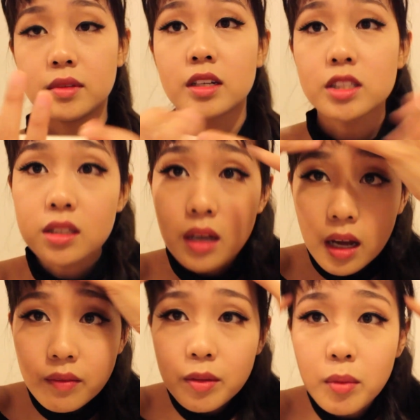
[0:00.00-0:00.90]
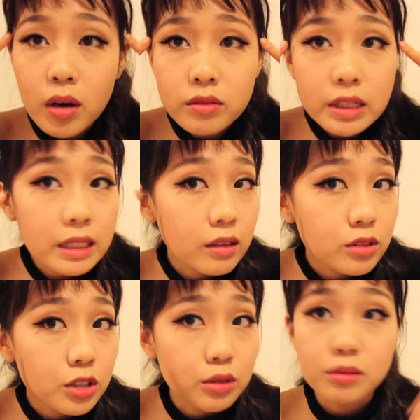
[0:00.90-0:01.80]
Actually have them on right now
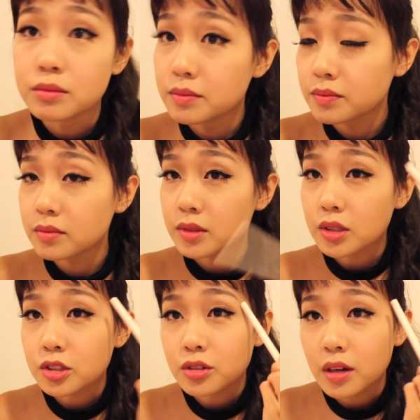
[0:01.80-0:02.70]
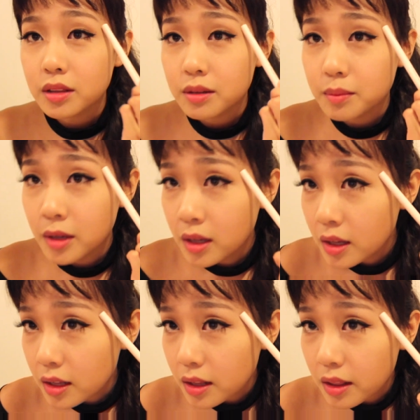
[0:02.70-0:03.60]
too, so I tried them.
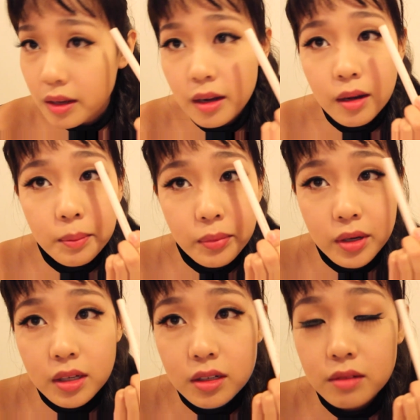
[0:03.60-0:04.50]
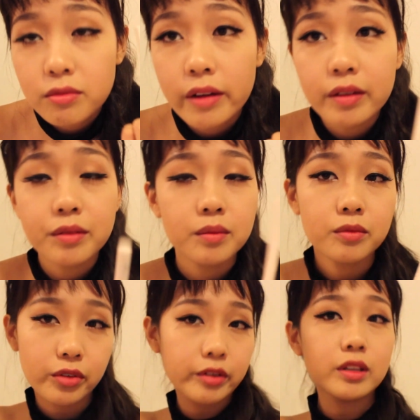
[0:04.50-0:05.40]
They're pretty good, very
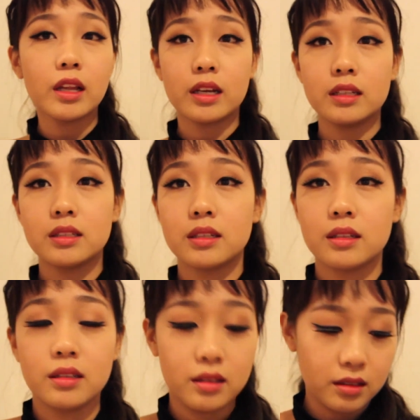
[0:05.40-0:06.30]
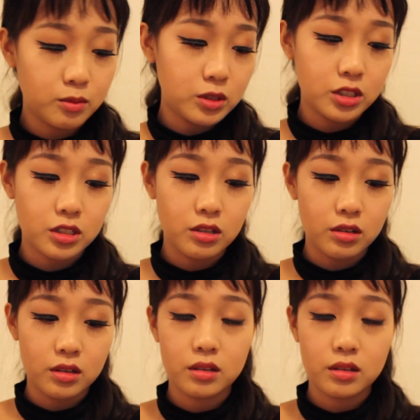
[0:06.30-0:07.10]
very light, which is good.